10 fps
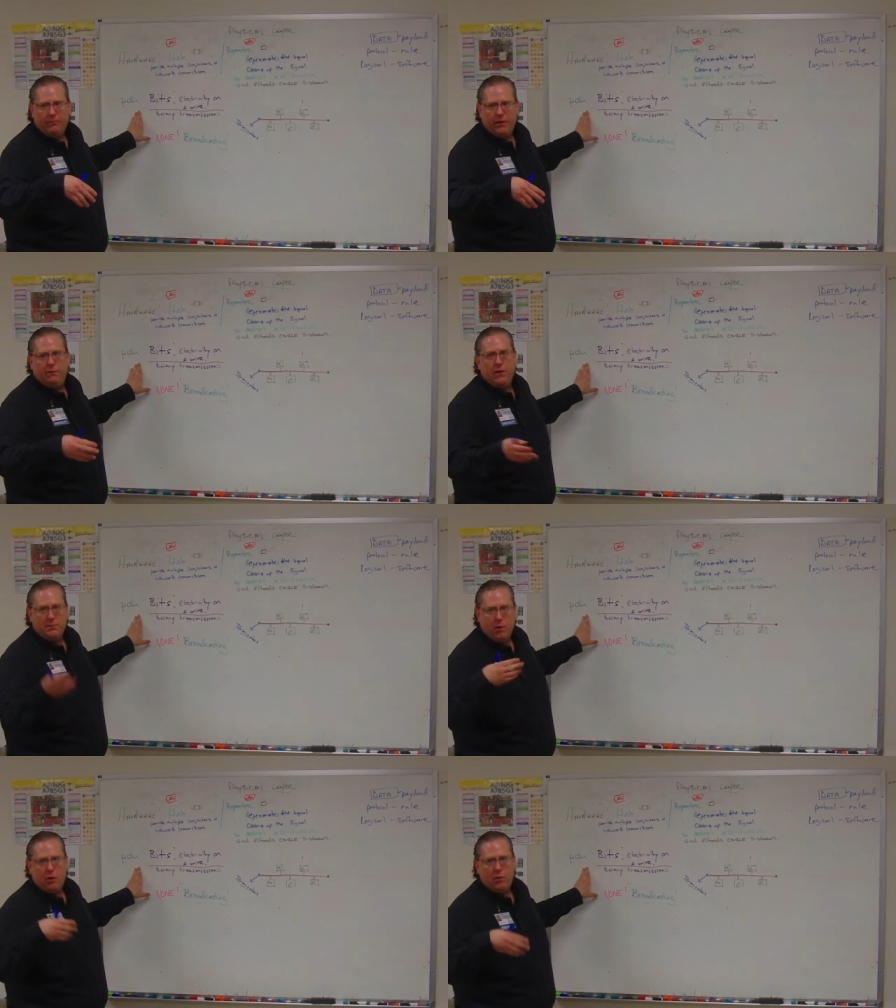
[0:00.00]
The
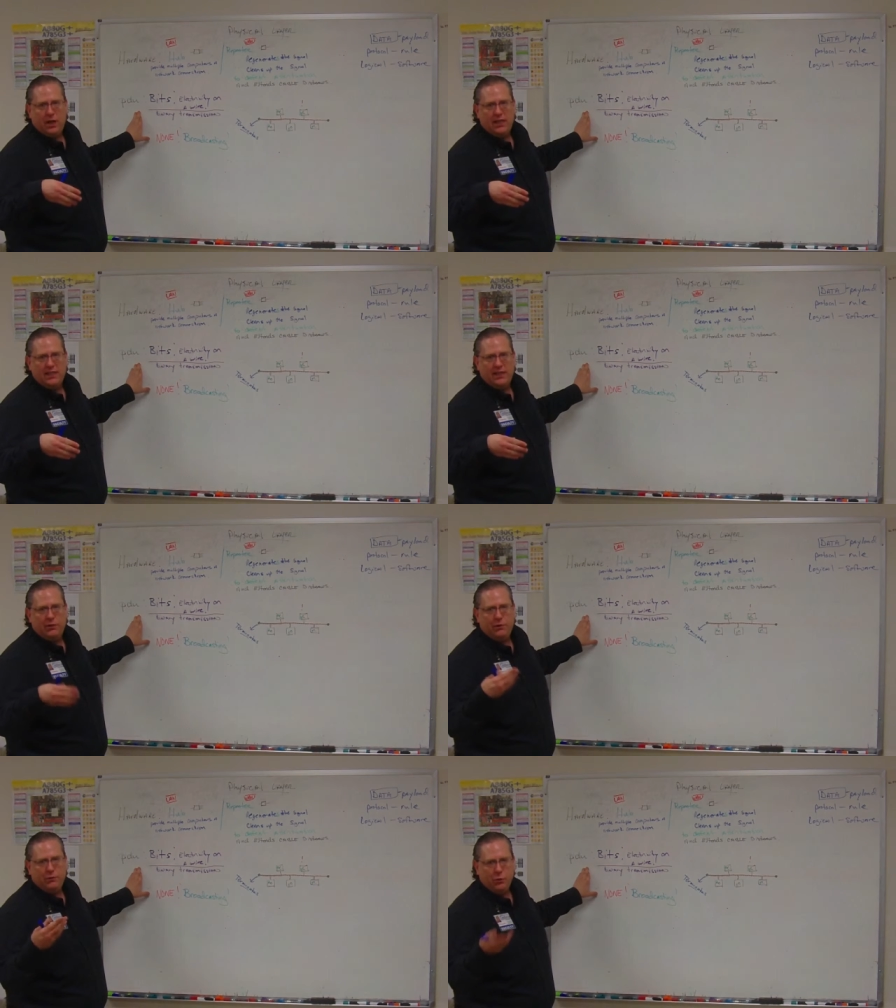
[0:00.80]
first part where I said
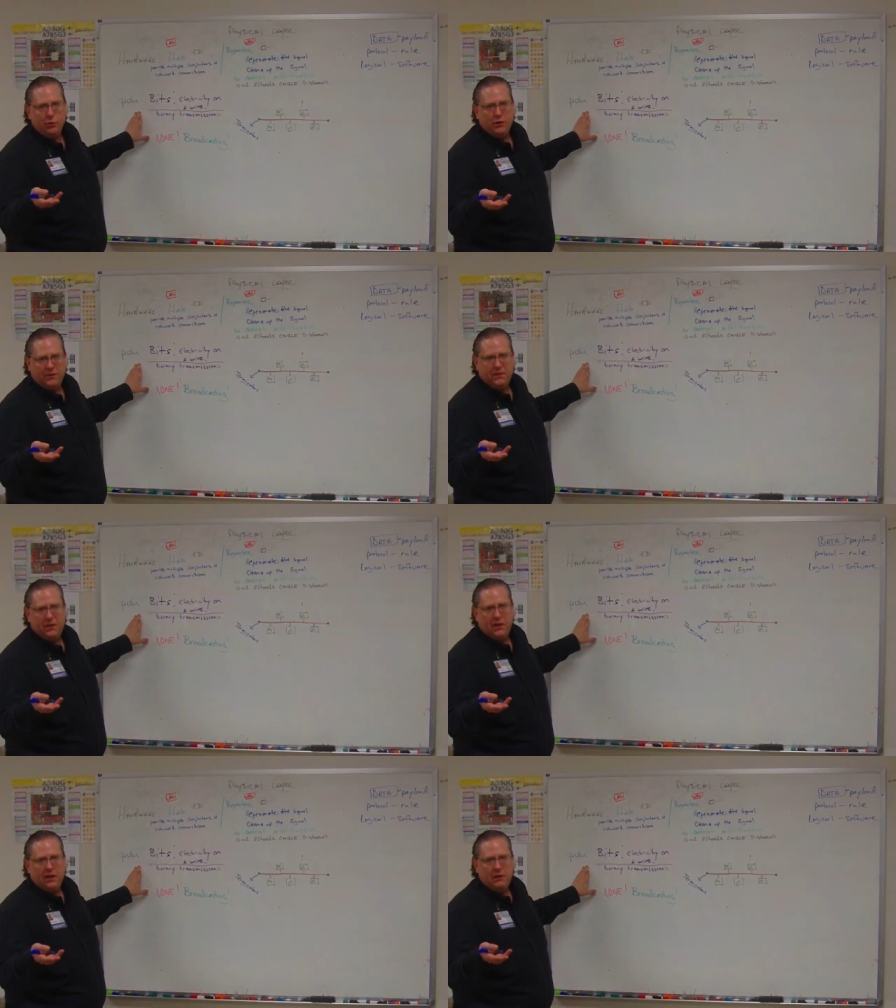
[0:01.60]
there are rules
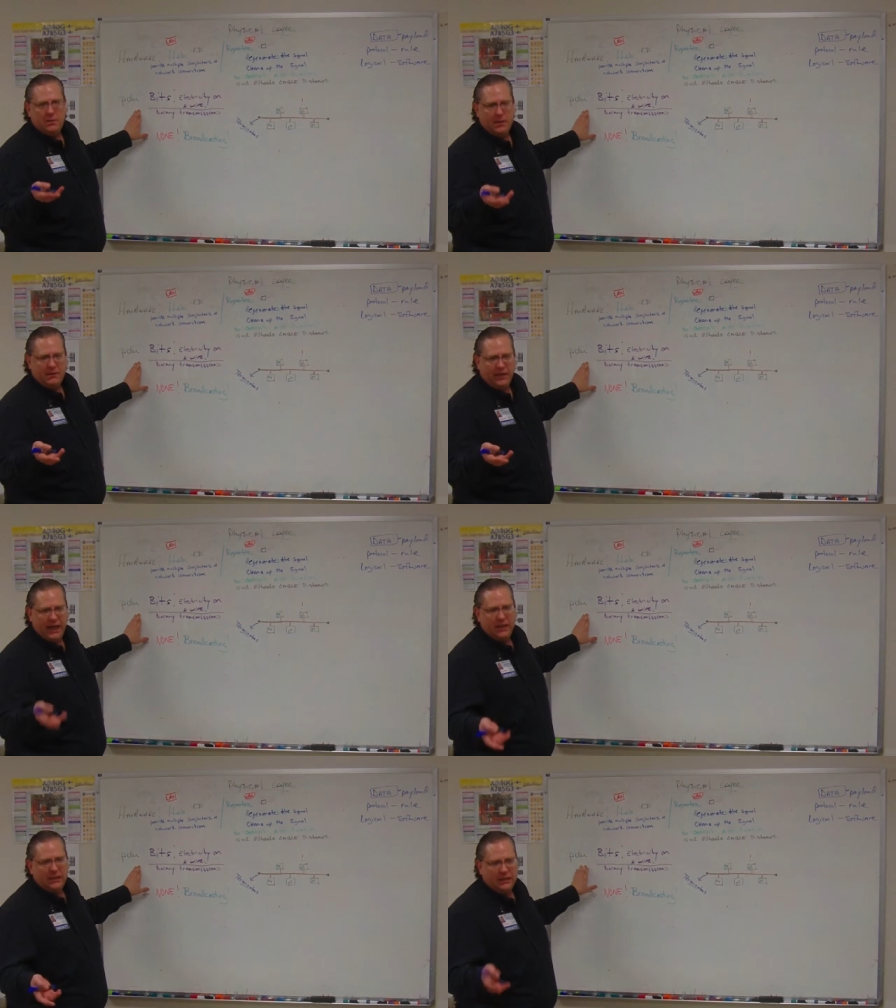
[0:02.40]
for
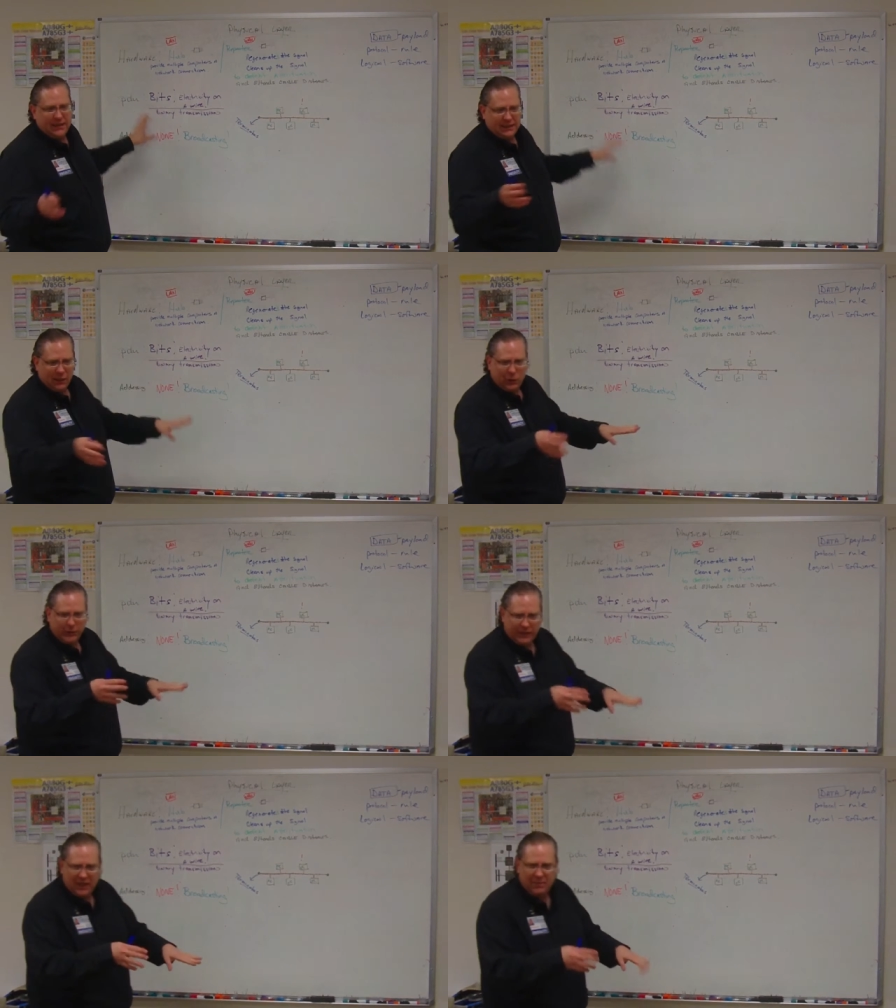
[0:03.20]
specifications. That's the
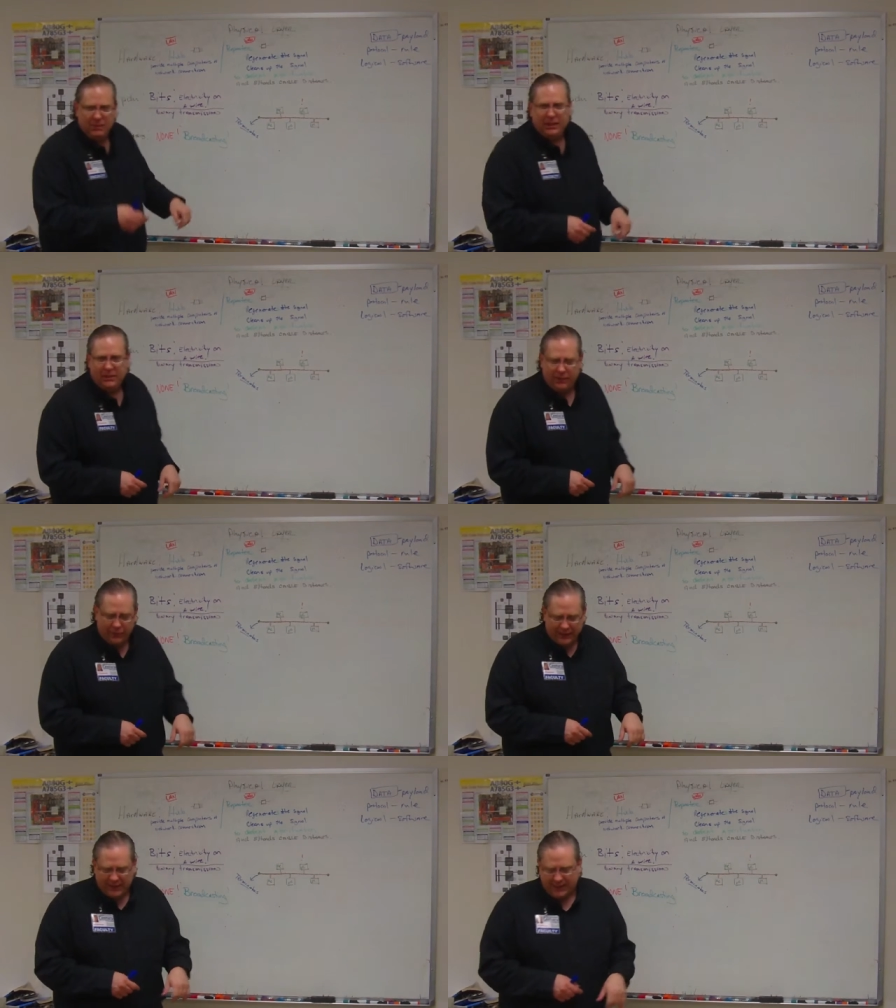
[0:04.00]
only time that
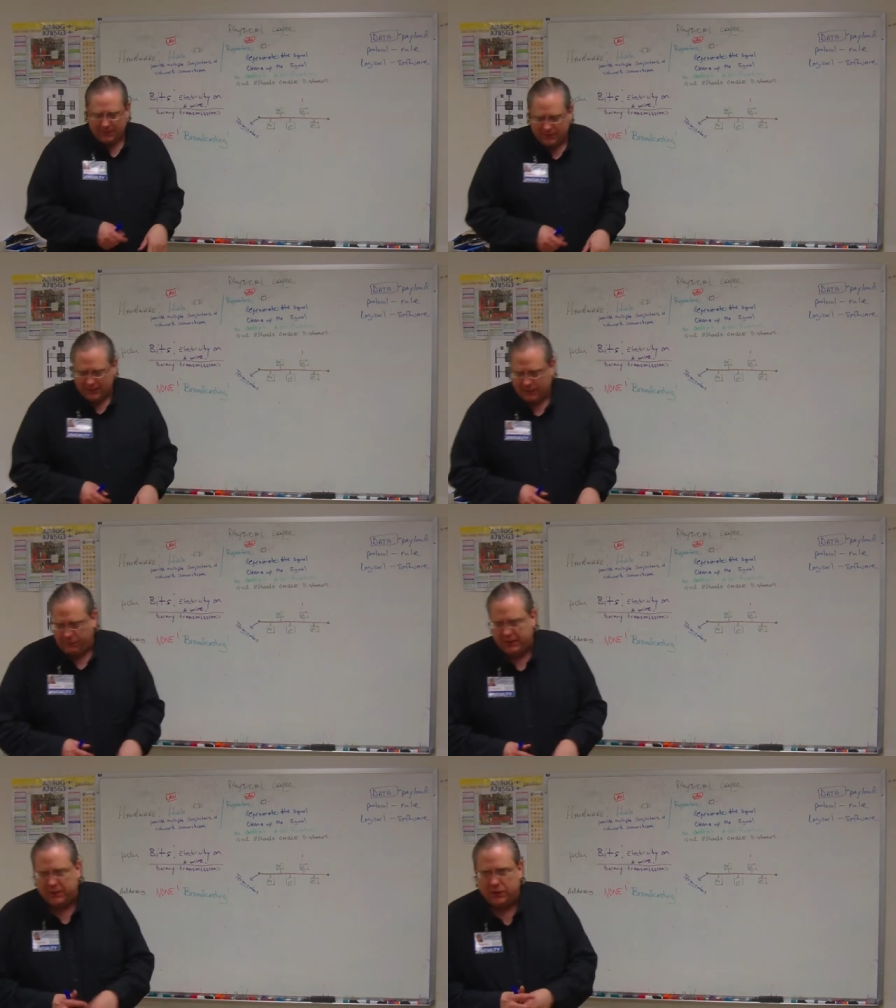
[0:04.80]
we say something's at
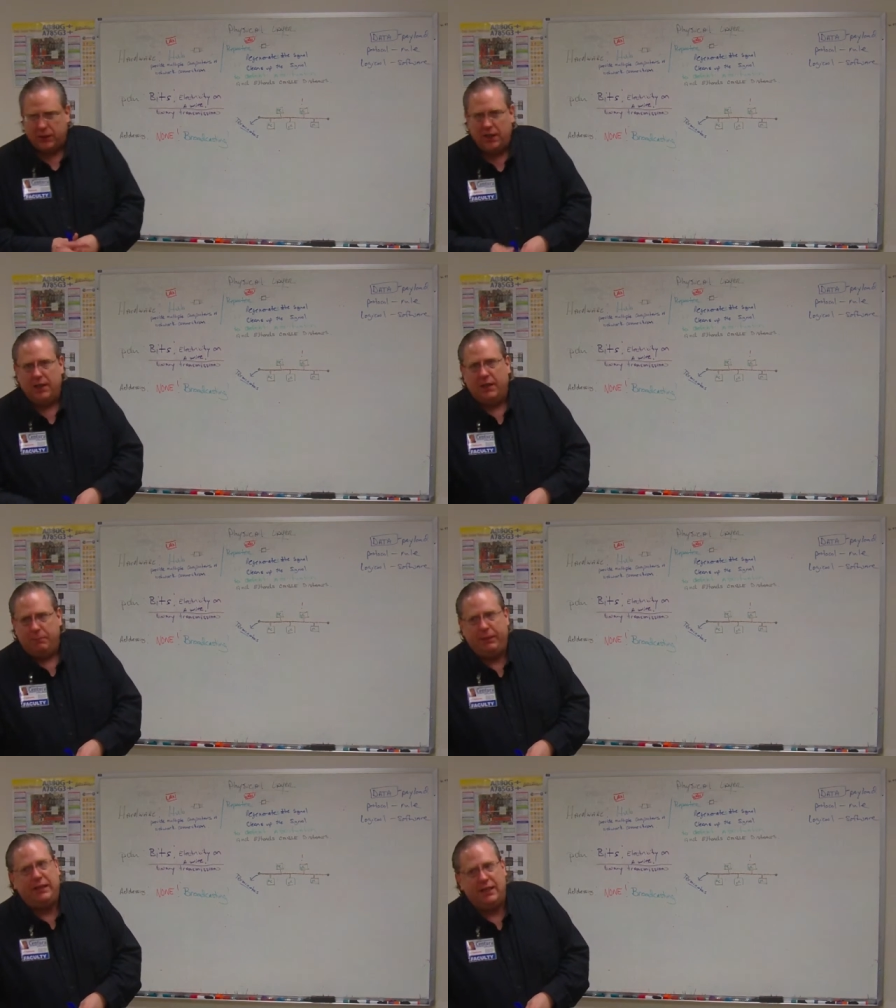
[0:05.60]
physical,
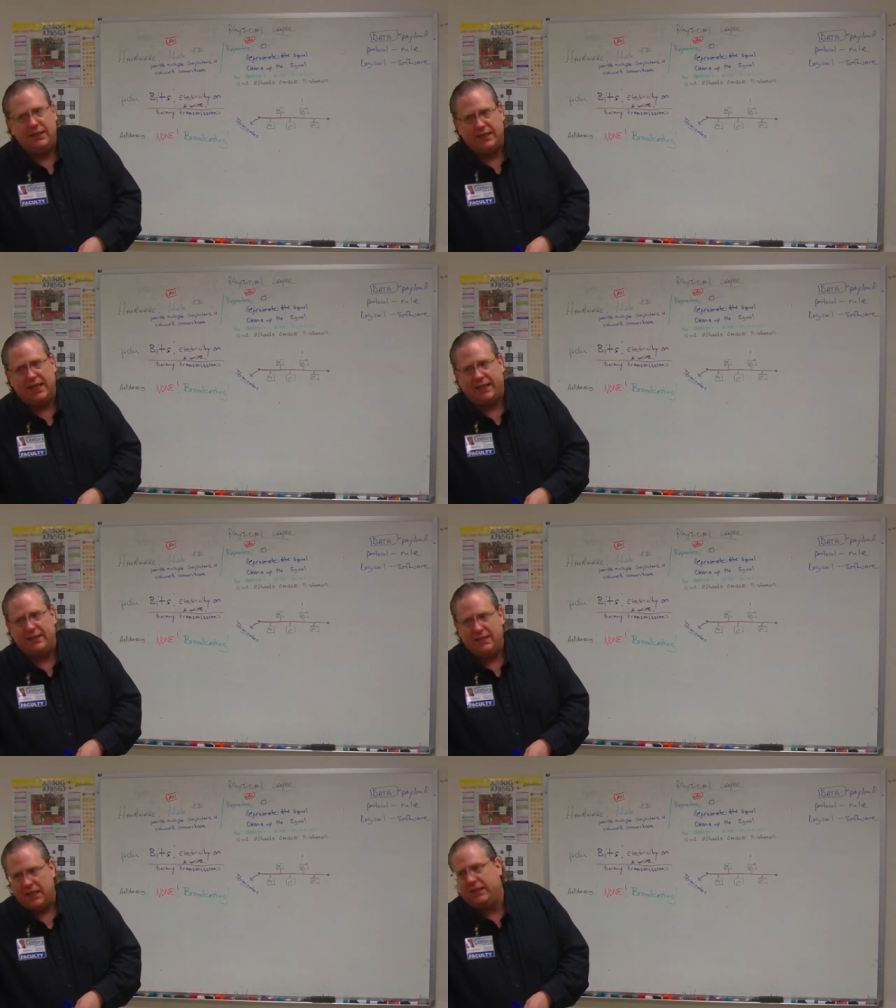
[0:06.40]
because I
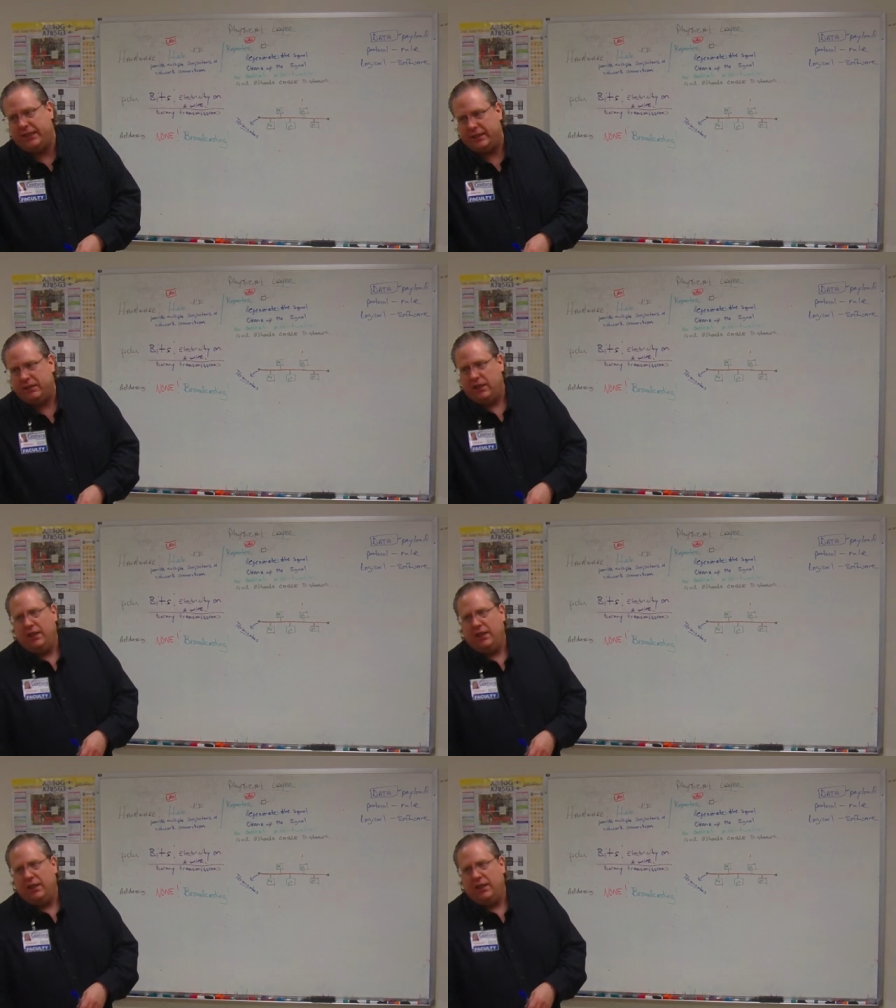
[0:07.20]
can touch it.